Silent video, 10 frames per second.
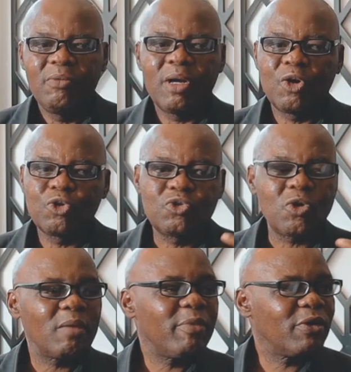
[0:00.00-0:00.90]
We're going to
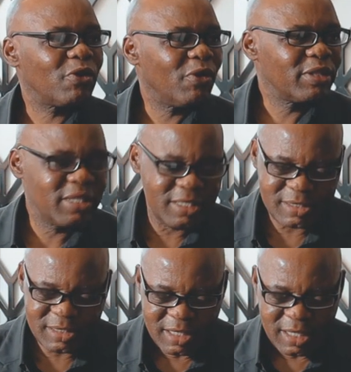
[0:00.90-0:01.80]
talk about all
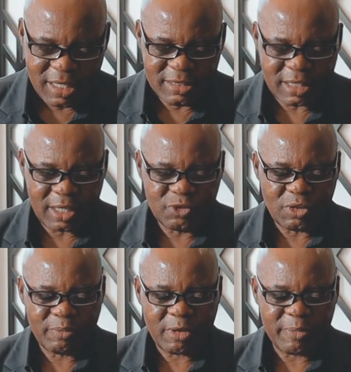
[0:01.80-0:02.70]
things
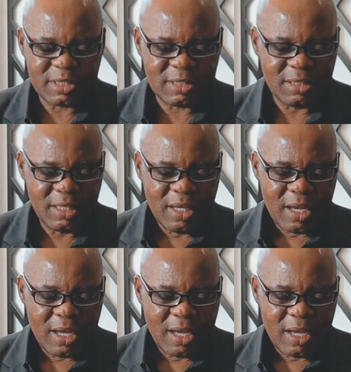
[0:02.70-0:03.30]
intellectual property.